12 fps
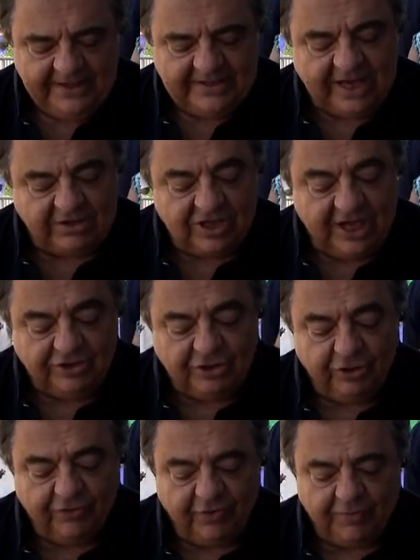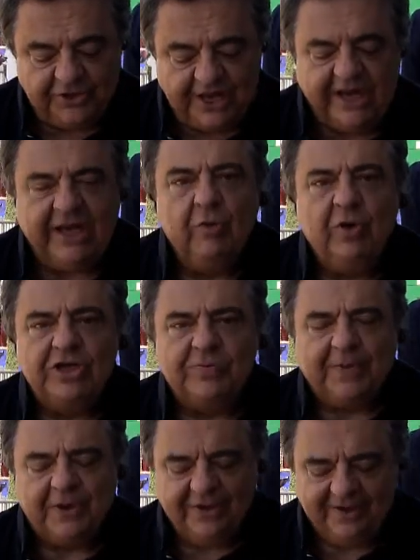Sounds like two of them, Jackie
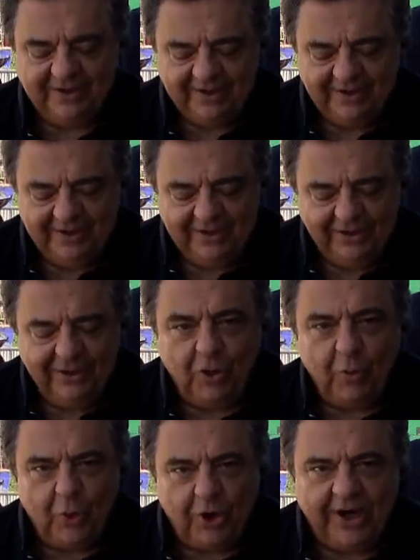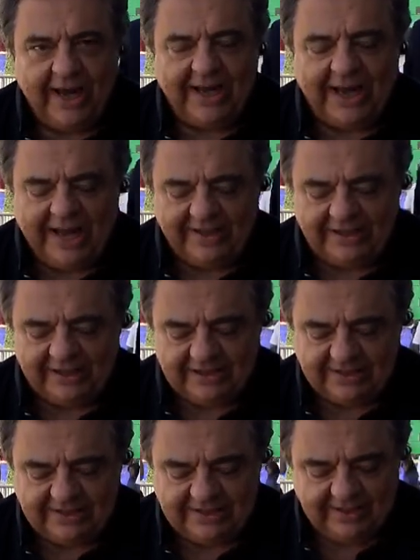whispered. Don't worry, I got
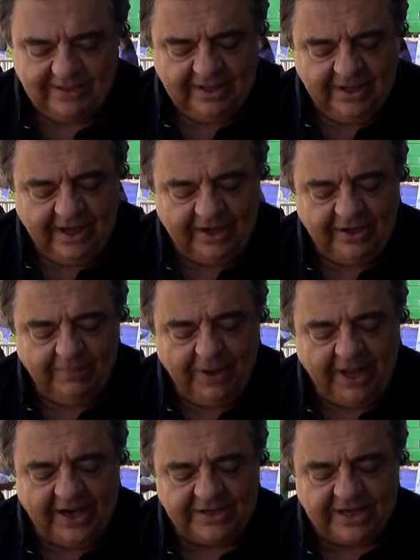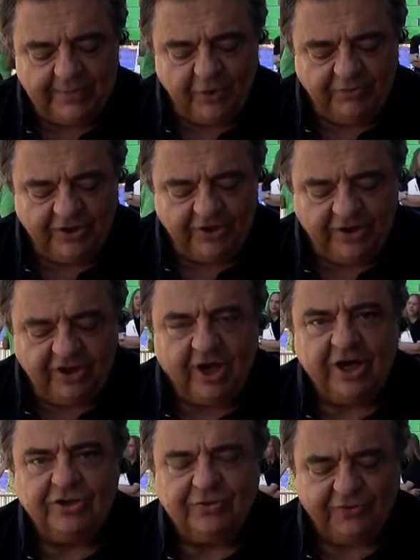this, I replied as I moved in the
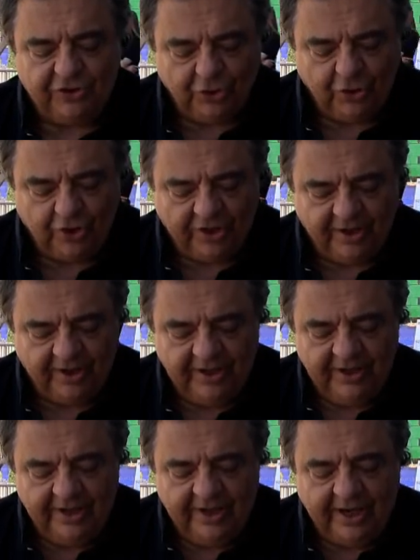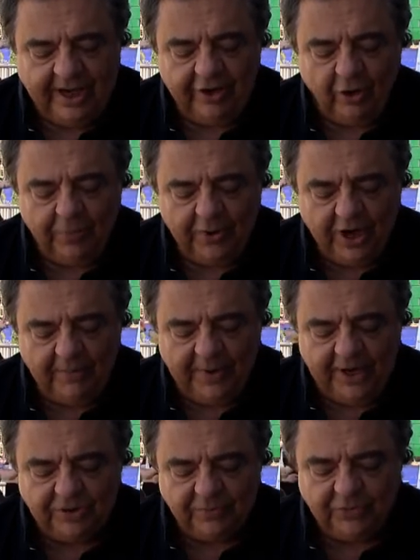dark to the door. I opened our
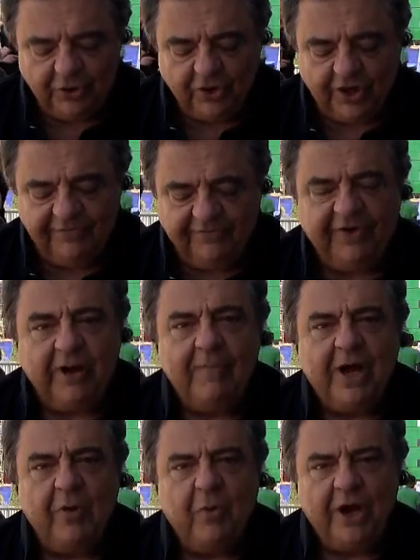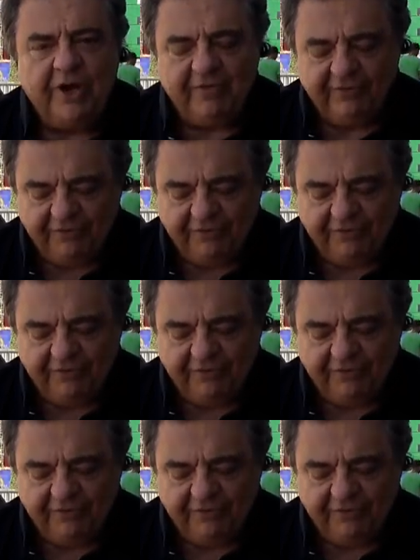bedroom door and felt my way to the